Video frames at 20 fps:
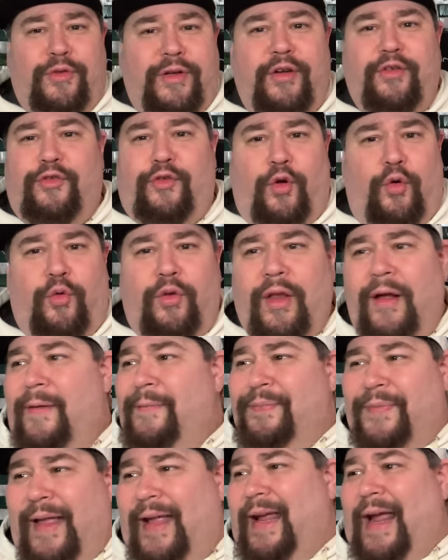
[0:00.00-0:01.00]
years old.
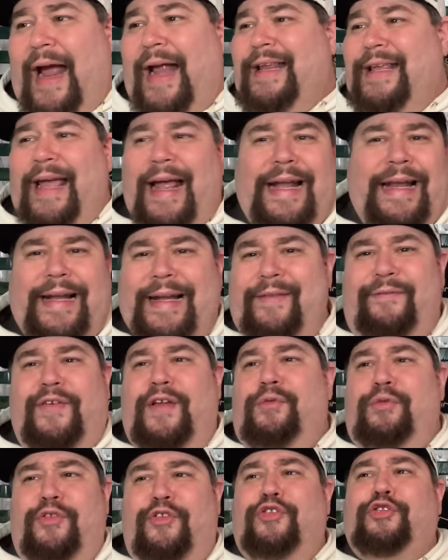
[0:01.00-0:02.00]
Like, I get it if he
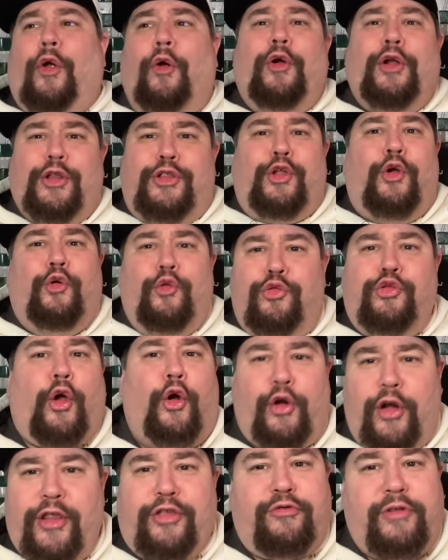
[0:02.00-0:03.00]
was 32,
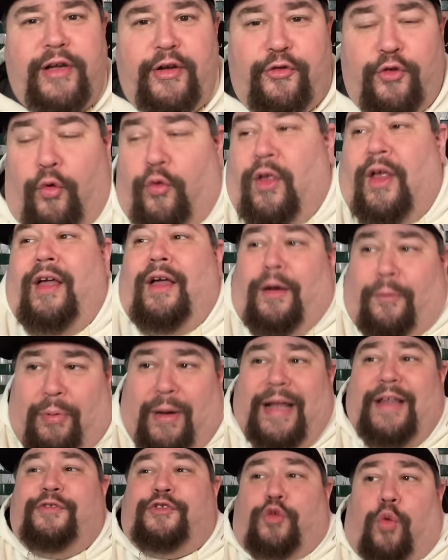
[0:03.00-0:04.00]
33 years old, but
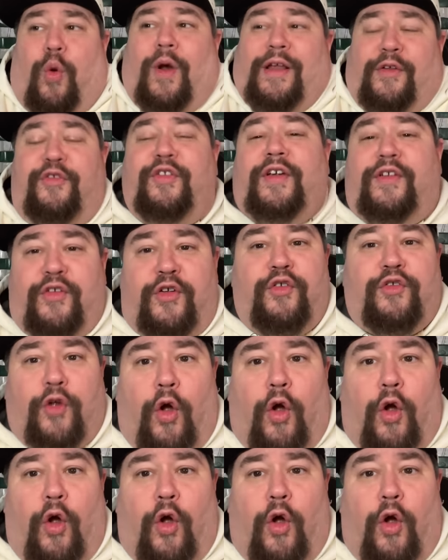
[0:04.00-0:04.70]
he's 26 years